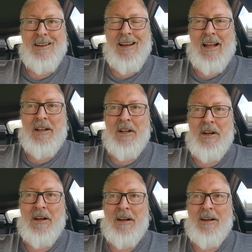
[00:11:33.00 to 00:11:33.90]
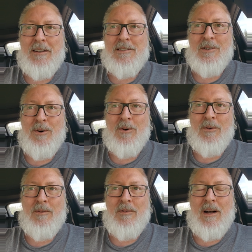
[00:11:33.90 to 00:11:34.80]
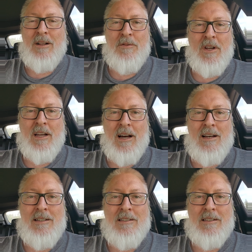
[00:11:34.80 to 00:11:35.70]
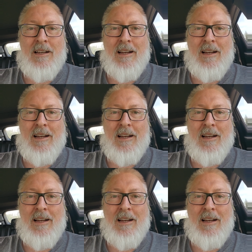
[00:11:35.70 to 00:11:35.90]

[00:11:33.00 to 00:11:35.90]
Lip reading: And so I love you guys.